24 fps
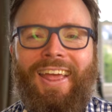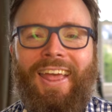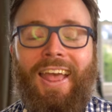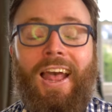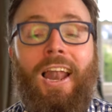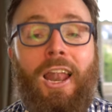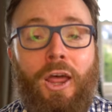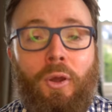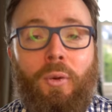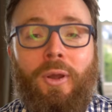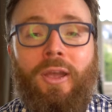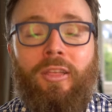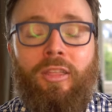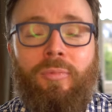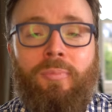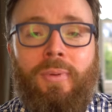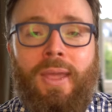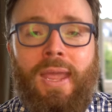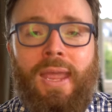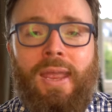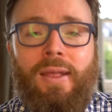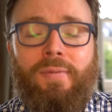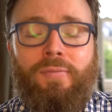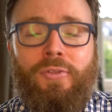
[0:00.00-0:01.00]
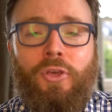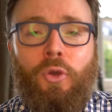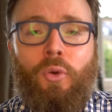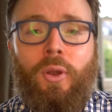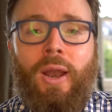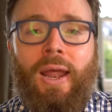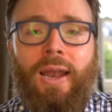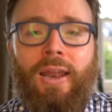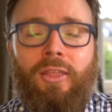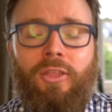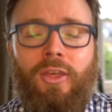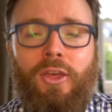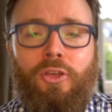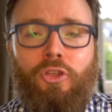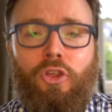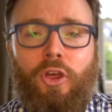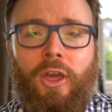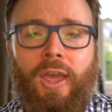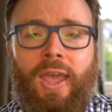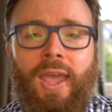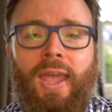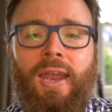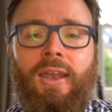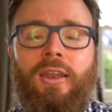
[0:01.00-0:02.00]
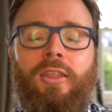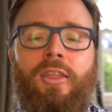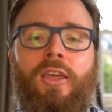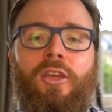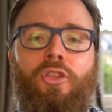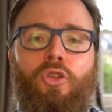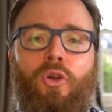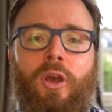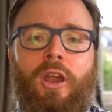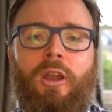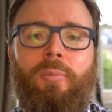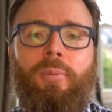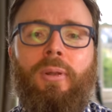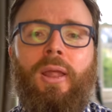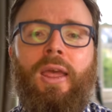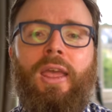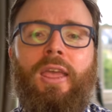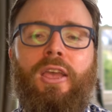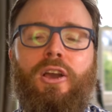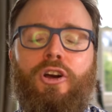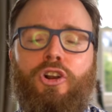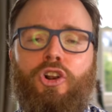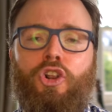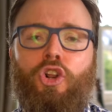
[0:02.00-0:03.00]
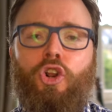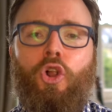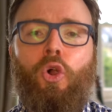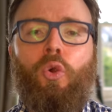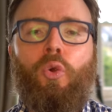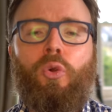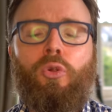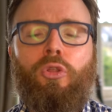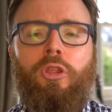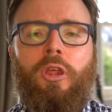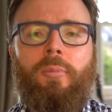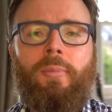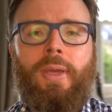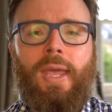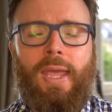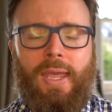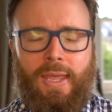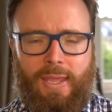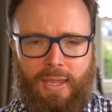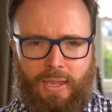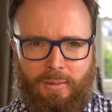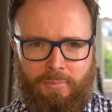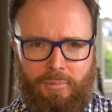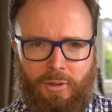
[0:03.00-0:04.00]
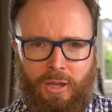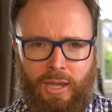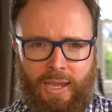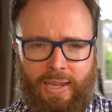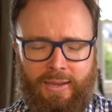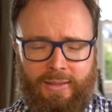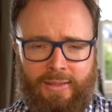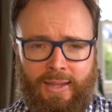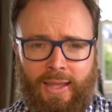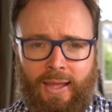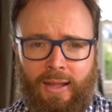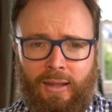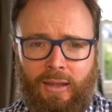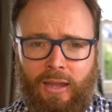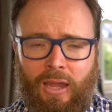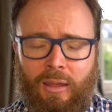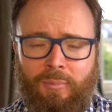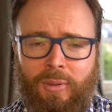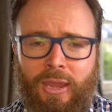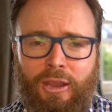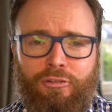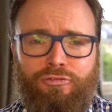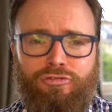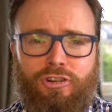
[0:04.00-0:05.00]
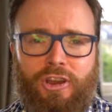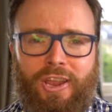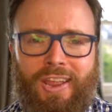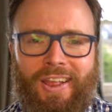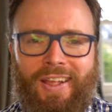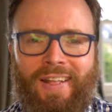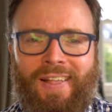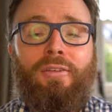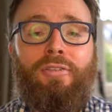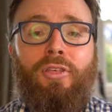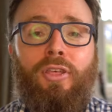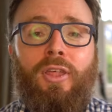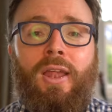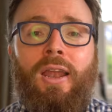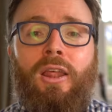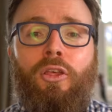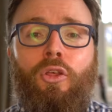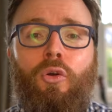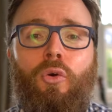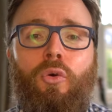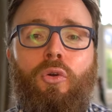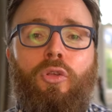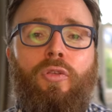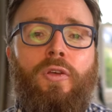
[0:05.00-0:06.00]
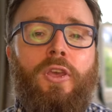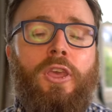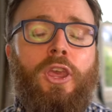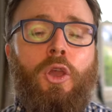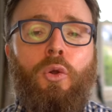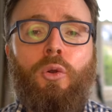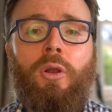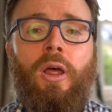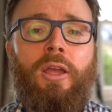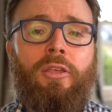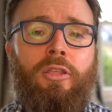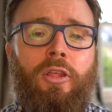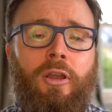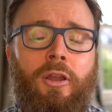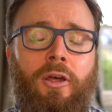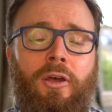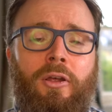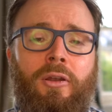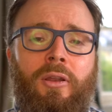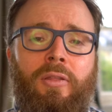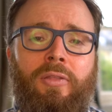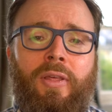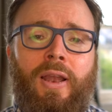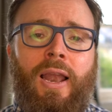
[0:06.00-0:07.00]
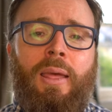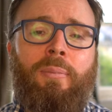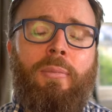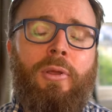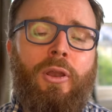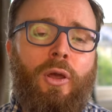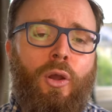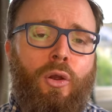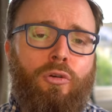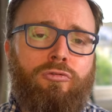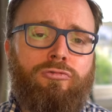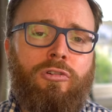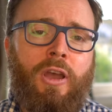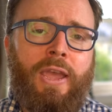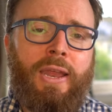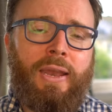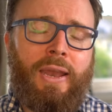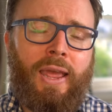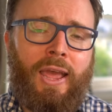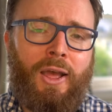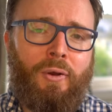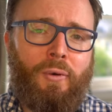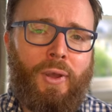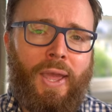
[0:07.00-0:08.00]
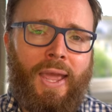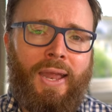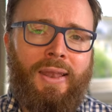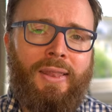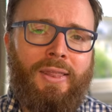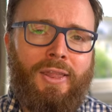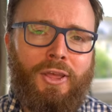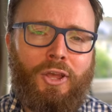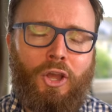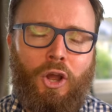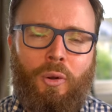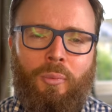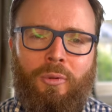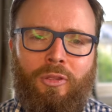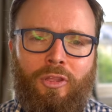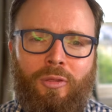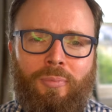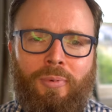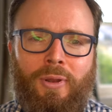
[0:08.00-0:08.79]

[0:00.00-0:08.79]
Hello, it's me, the ukulele teacher, here to teach you how to play Roll to Me by Del Amitri. And if there's any songs that you'd like to learn, then let me know right now in the comments